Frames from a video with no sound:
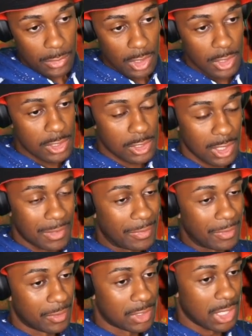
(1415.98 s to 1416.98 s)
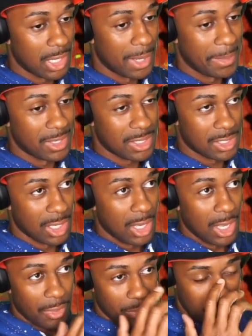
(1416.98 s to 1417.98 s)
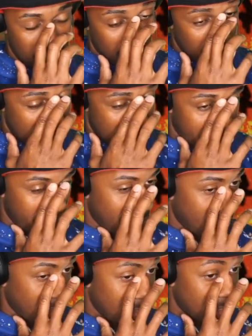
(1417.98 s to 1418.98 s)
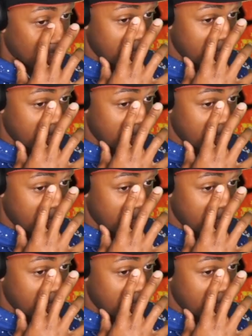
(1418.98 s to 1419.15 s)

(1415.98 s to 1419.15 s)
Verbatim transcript: and stuff over time. I just thought that it happened mainly like